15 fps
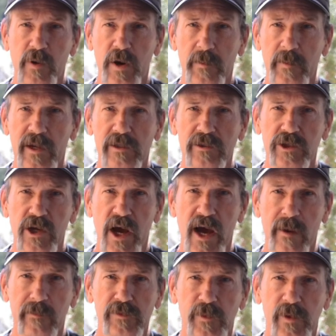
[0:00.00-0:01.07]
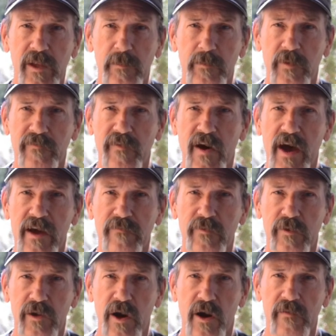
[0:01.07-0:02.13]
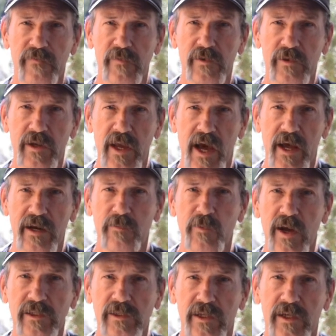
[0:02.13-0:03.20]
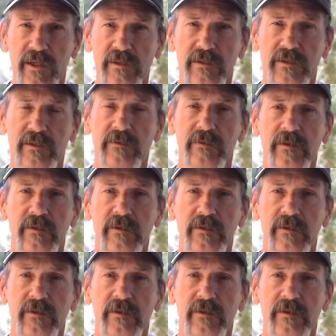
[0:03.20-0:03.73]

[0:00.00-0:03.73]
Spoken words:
permanent jobs will it provide for Garfield County residents?